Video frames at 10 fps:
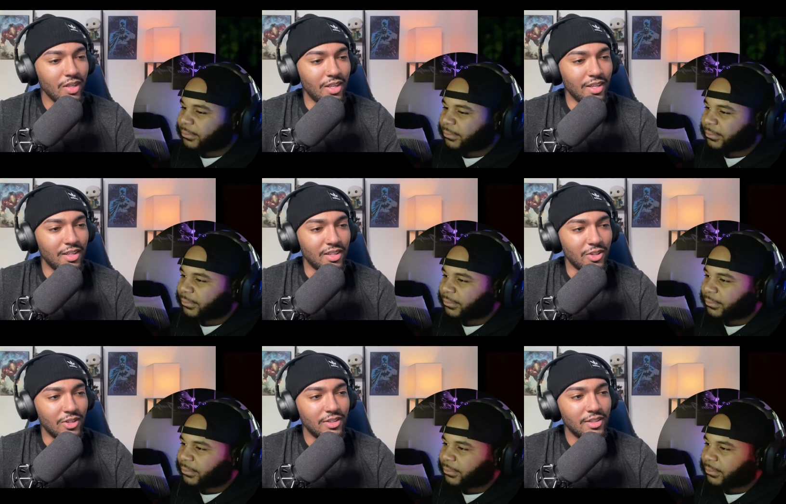Speaker 1: He getting
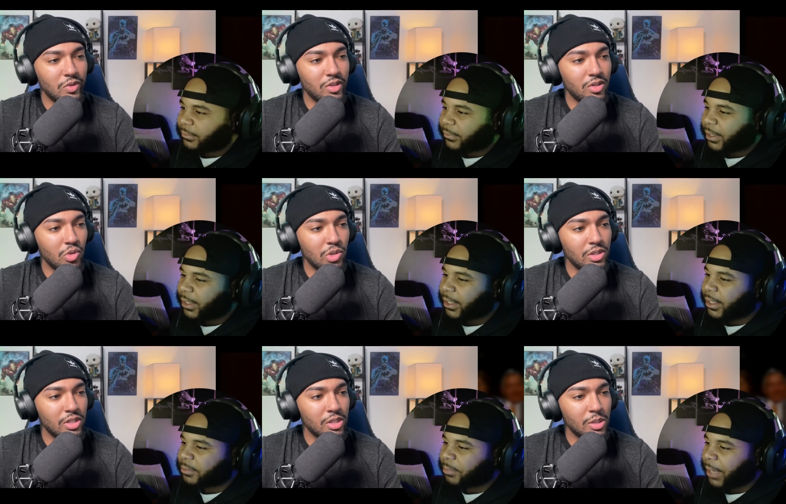it though.
Speaker 2: He
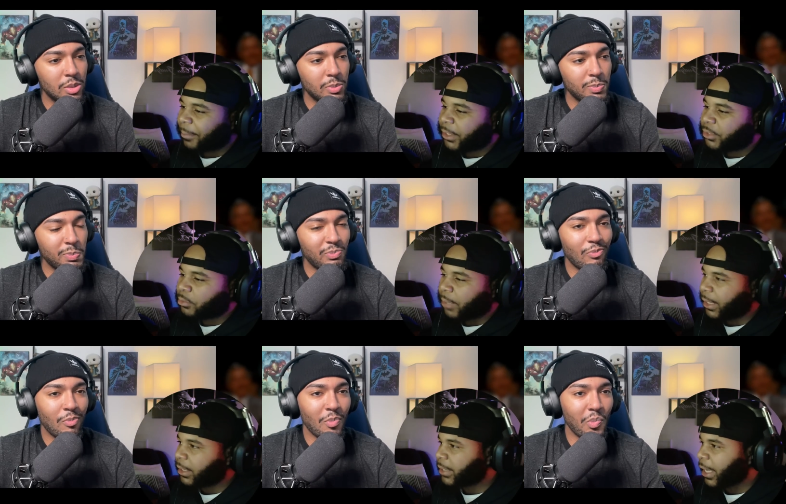is, but I bet you
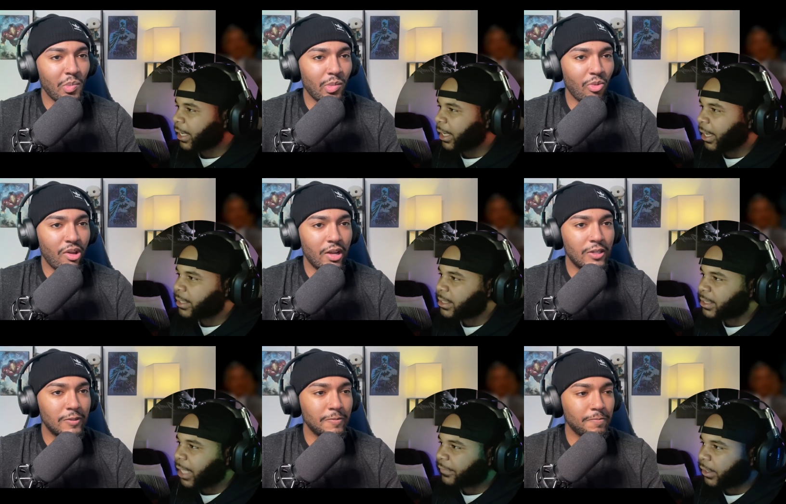money that kid hates his
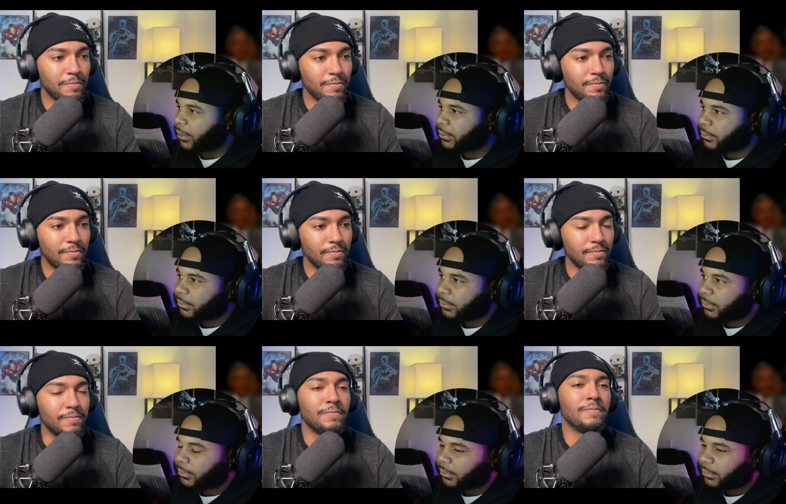life though.
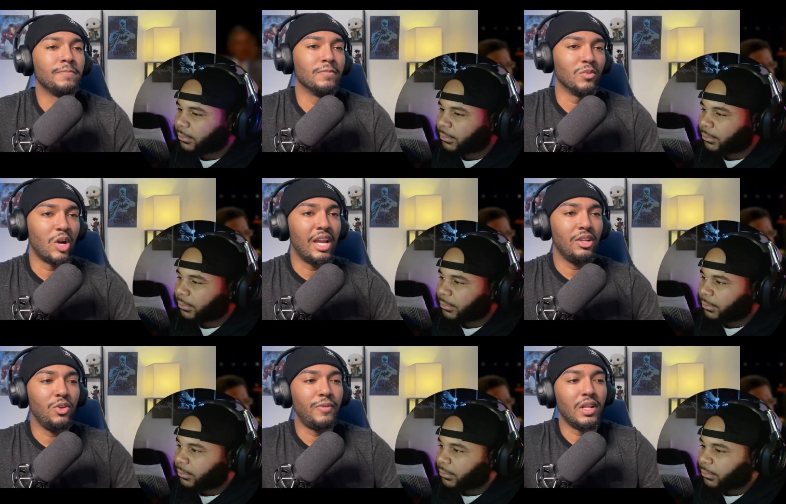
Speaker 1: Mm,
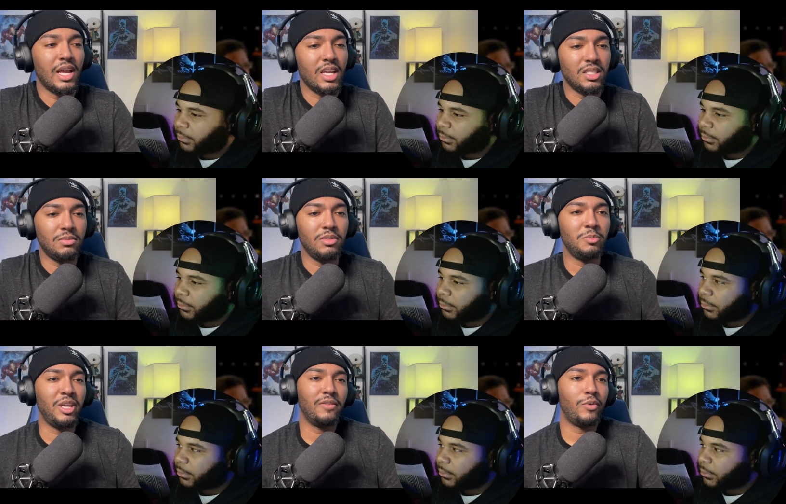right? You feel like he's
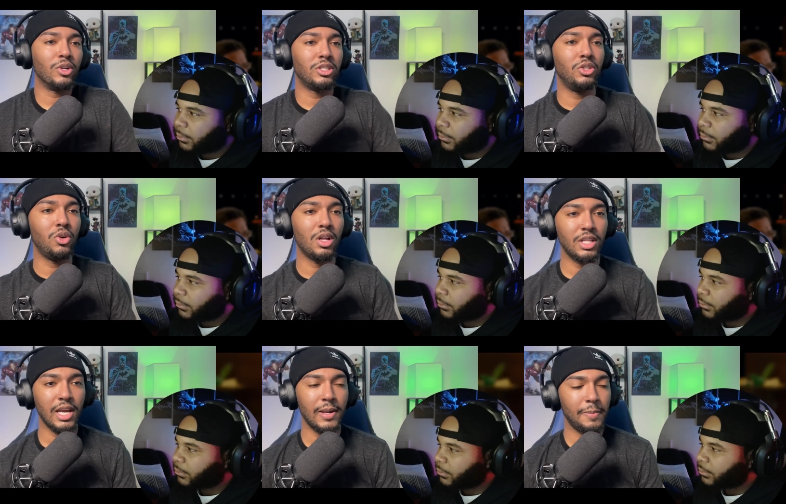he's being forced to do
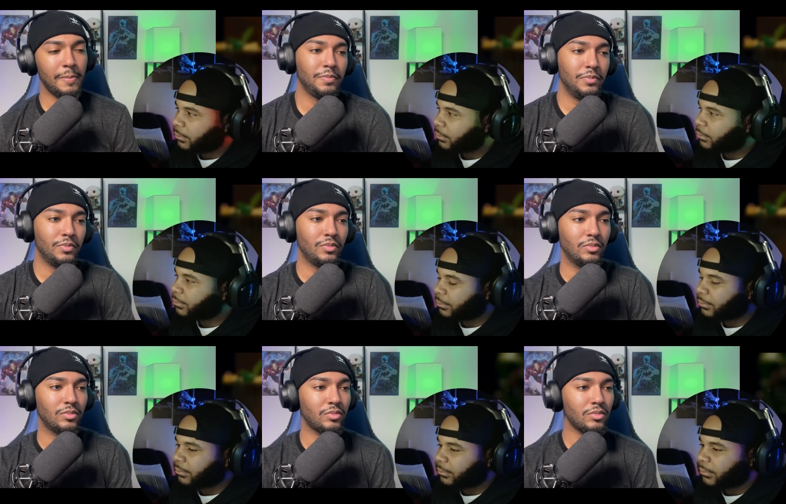all of that.
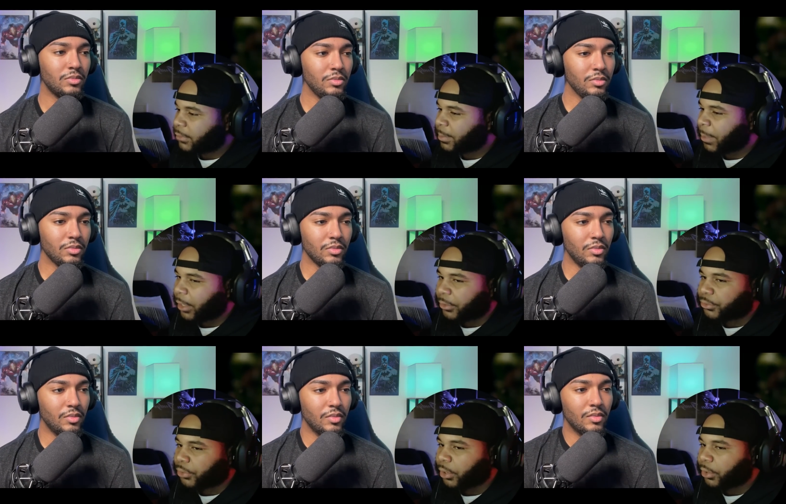
Speaker 2: Mm-hmm. He's being
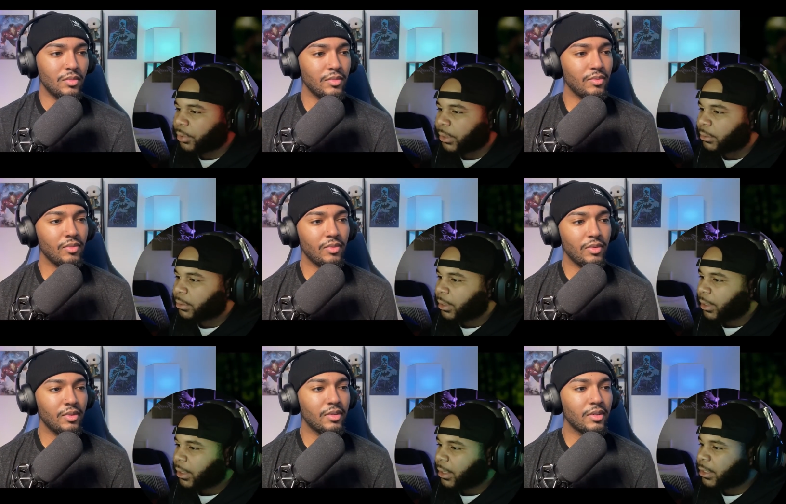controlled, and
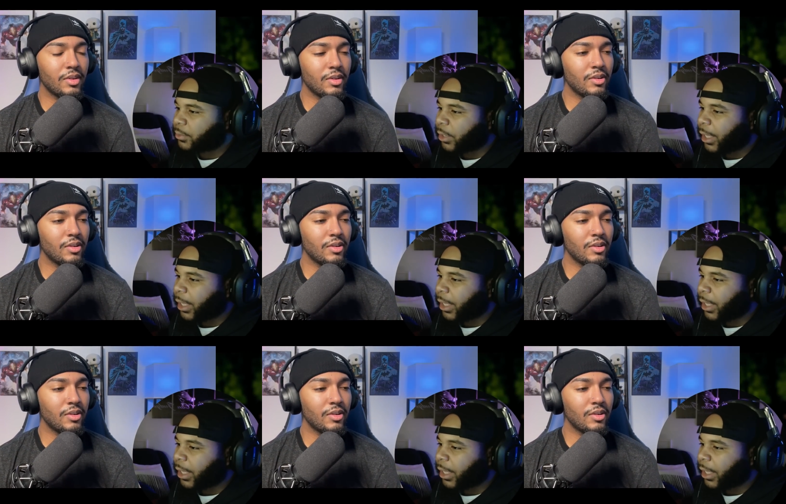he doesn't want. I